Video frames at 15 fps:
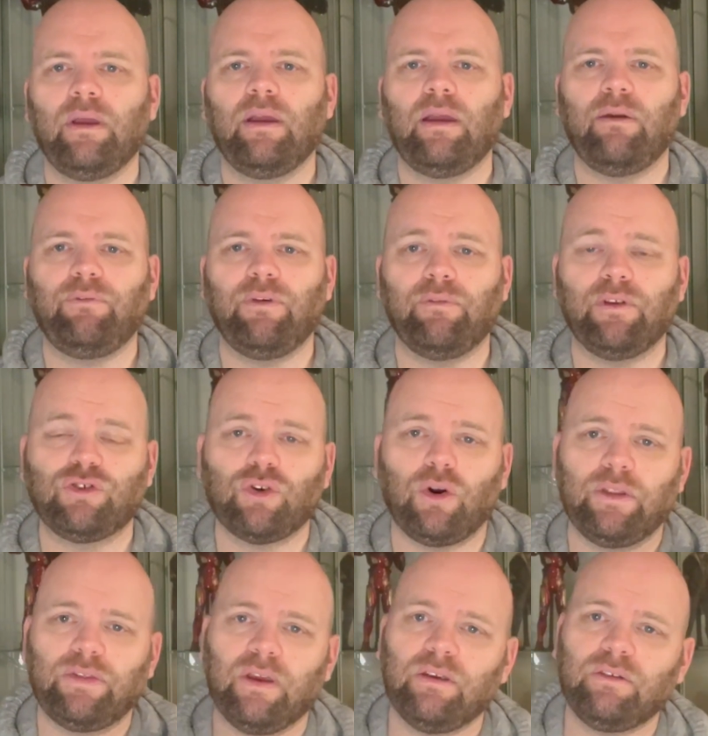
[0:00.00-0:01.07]
if you've
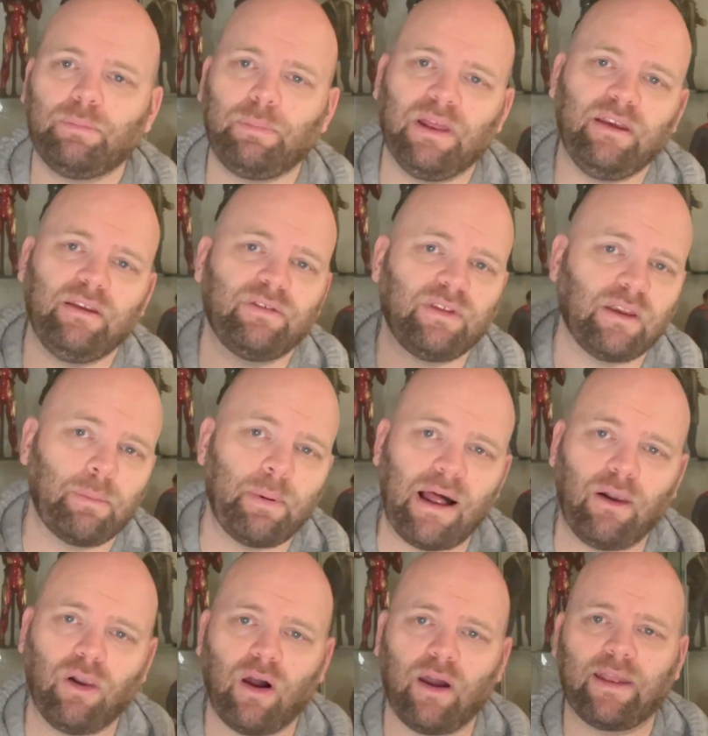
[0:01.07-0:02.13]
enjoyed this, please think
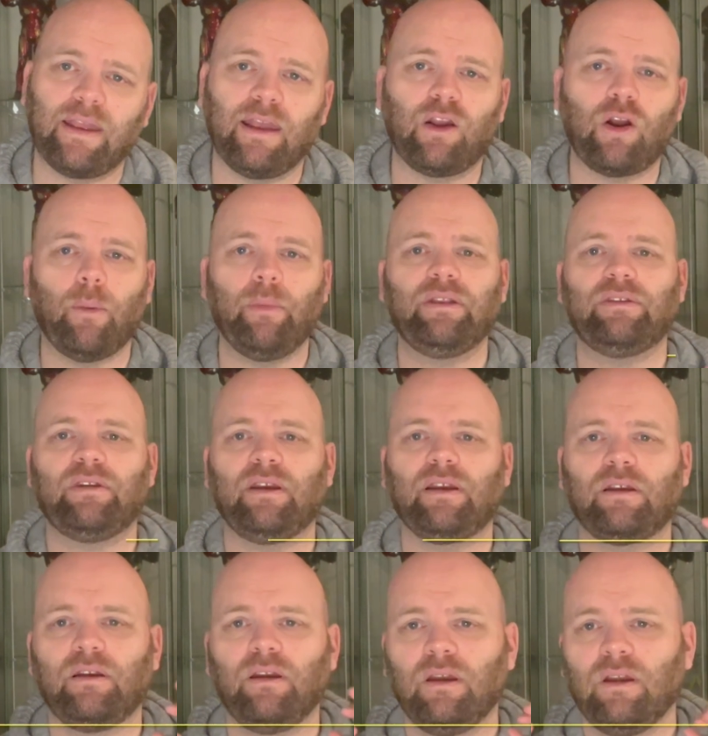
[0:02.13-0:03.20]
about liking,
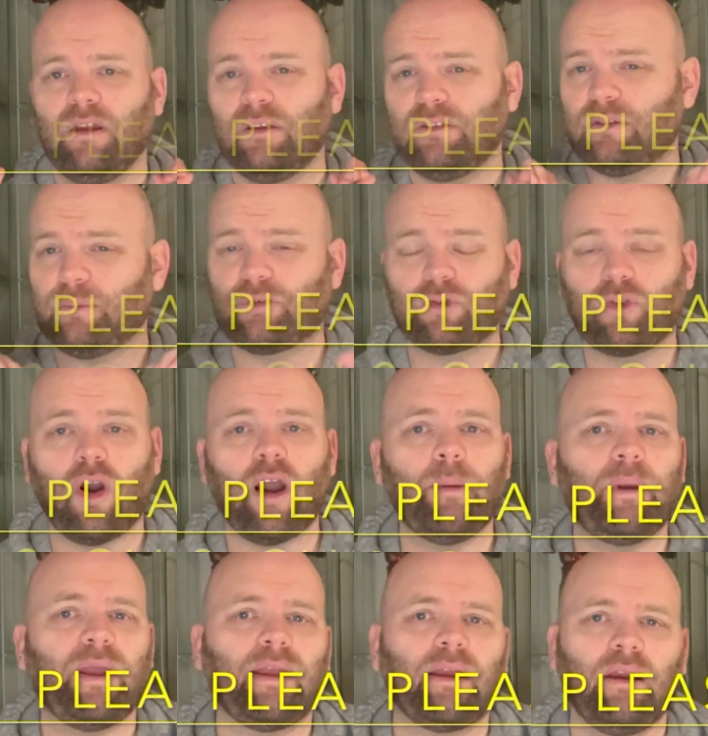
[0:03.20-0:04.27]
commenting,
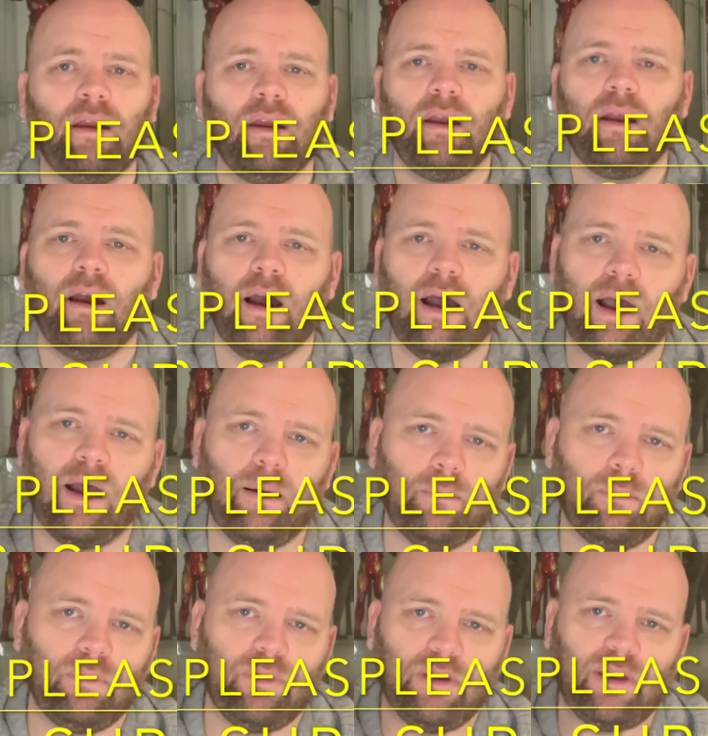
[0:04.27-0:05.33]
subscribing.
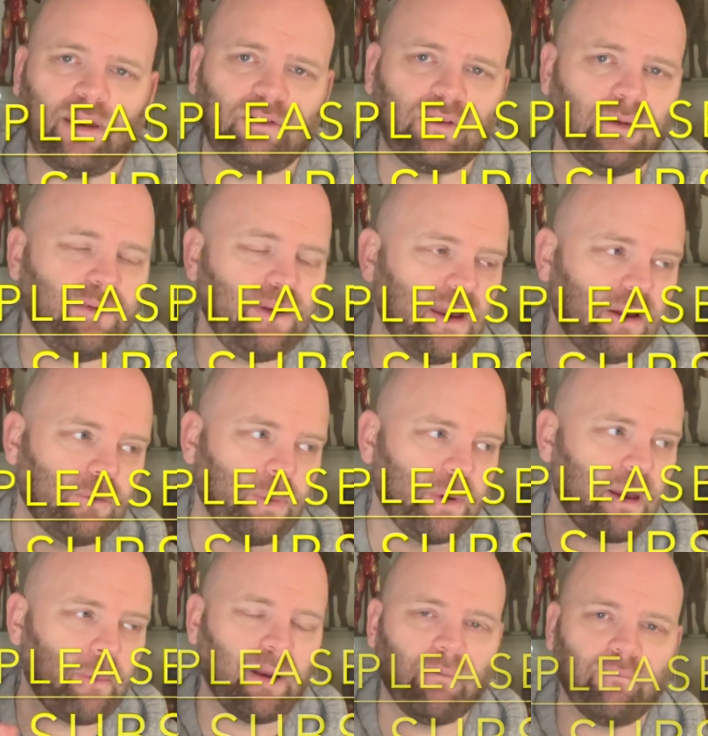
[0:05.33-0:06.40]
The next 2 videos will be
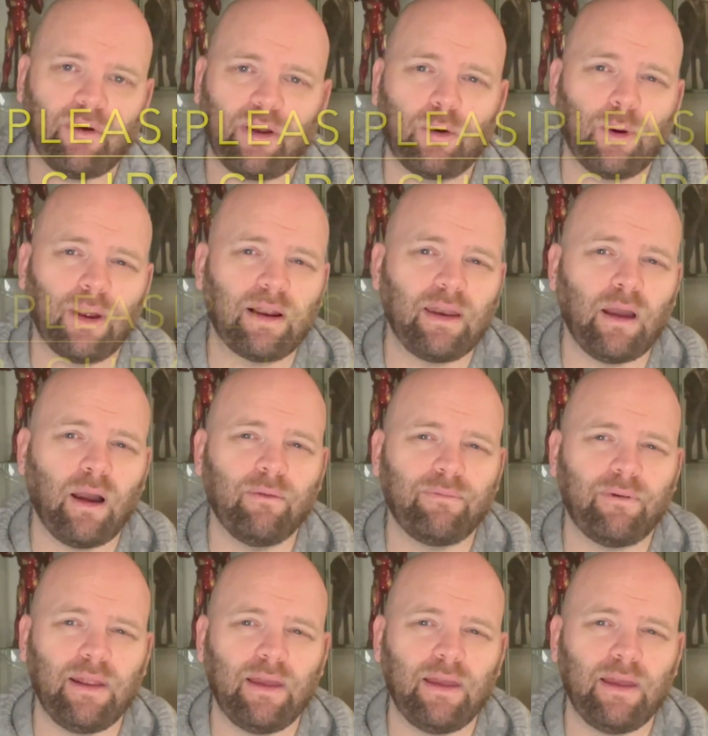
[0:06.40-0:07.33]
coming up very quickly, hopefully.